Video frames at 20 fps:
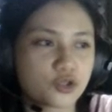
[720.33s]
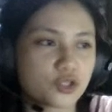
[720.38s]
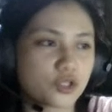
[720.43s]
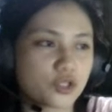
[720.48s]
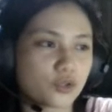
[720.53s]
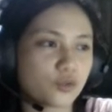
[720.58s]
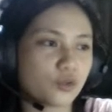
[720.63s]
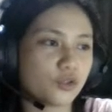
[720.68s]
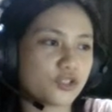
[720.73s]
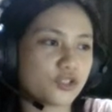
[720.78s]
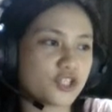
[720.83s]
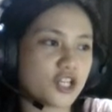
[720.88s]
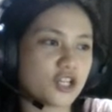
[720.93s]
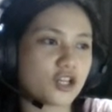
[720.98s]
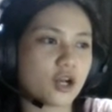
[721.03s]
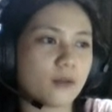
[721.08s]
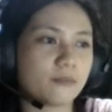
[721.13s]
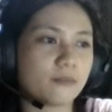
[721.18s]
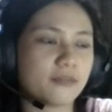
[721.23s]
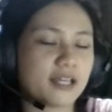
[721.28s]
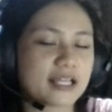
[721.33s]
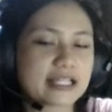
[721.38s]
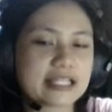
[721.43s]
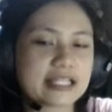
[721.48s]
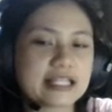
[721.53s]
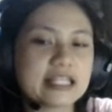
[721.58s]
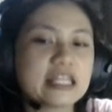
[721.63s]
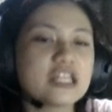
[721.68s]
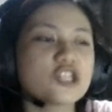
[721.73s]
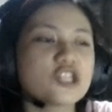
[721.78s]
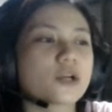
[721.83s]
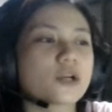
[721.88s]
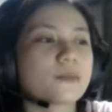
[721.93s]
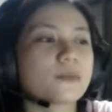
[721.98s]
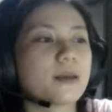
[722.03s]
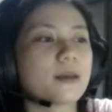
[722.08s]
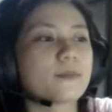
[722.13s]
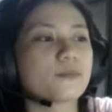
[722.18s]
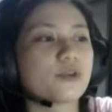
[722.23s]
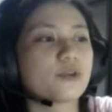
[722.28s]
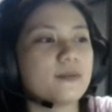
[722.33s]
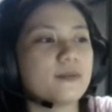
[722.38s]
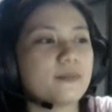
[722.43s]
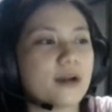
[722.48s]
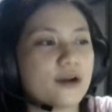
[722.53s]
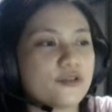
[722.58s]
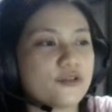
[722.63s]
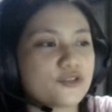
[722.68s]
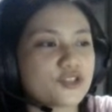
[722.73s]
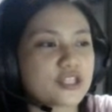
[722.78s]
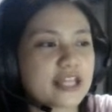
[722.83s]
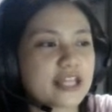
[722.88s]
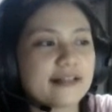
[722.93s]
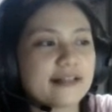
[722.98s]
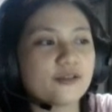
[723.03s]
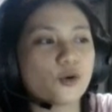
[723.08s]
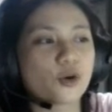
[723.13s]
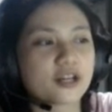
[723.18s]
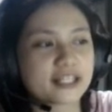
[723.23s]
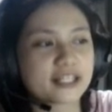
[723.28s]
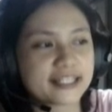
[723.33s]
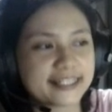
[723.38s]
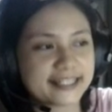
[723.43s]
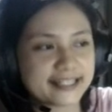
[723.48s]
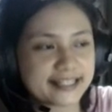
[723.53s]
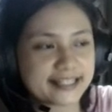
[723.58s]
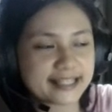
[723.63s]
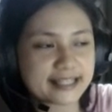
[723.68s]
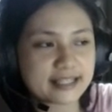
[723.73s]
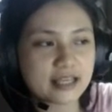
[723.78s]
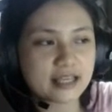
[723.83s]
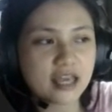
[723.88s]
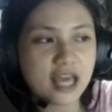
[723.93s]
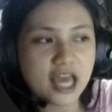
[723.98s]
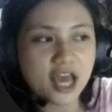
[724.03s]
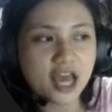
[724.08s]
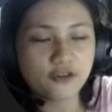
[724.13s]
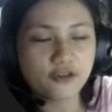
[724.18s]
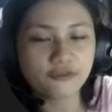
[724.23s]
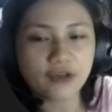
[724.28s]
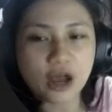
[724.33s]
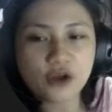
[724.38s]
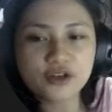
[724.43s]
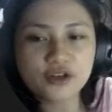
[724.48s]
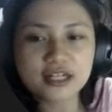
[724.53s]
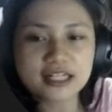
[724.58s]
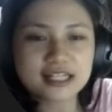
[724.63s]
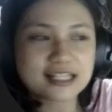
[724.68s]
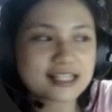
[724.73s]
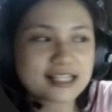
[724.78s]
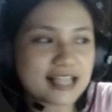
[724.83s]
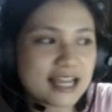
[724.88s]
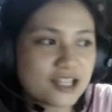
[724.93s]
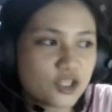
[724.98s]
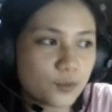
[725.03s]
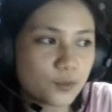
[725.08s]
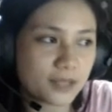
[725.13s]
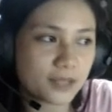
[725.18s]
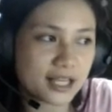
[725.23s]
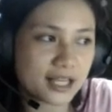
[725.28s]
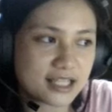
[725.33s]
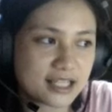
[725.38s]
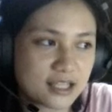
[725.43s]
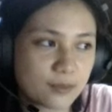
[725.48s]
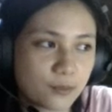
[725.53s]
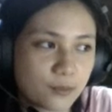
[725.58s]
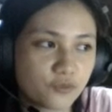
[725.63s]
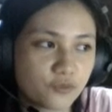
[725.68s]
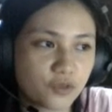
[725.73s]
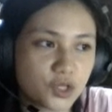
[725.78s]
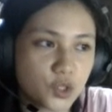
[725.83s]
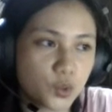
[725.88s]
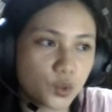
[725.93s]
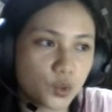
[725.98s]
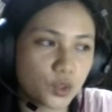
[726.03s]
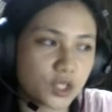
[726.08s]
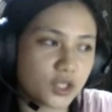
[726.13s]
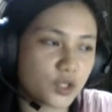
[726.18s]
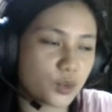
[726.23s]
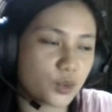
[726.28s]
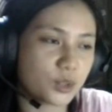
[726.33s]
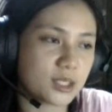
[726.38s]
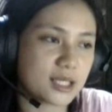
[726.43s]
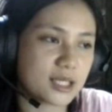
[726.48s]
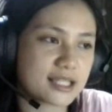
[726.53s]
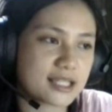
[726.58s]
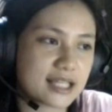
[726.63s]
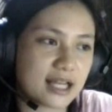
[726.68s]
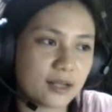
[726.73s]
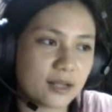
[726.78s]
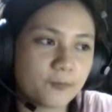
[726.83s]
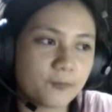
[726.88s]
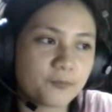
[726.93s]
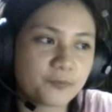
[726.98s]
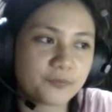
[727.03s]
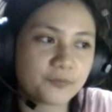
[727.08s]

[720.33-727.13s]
or the Golgi complex. These are membrane-bound cell organelles found in the cytoplasm of a eukaryotic cell,